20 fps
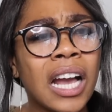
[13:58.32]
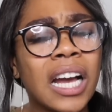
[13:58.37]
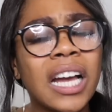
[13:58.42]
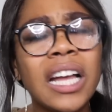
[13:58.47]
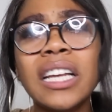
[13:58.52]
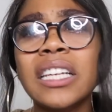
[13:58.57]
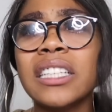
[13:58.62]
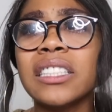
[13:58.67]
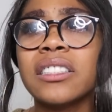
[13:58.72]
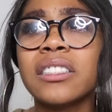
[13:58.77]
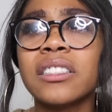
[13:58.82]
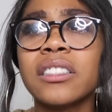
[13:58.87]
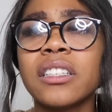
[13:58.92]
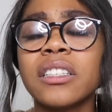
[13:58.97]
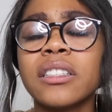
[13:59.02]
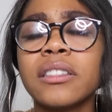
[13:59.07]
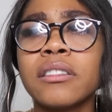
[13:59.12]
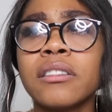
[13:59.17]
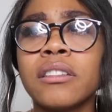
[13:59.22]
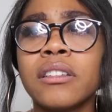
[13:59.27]
Because
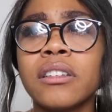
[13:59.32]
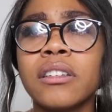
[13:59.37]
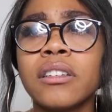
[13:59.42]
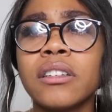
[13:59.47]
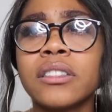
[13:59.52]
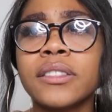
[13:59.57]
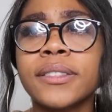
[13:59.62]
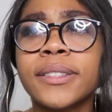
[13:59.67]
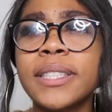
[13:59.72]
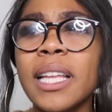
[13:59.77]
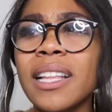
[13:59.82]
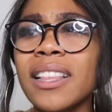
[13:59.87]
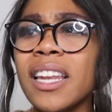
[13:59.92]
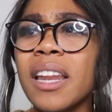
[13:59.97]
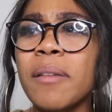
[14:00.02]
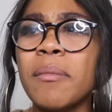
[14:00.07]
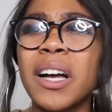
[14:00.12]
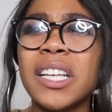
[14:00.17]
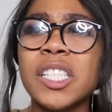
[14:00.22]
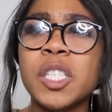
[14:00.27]

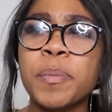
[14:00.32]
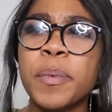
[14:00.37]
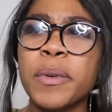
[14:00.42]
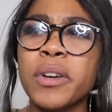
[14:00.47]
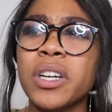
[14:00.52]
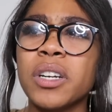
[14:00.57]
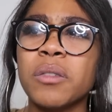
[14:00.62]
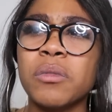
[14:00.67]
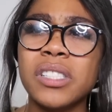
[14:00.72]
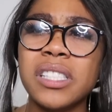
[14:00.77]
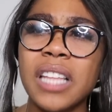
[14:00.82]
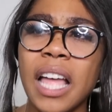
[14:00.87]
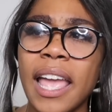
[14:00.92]
something in my spirit was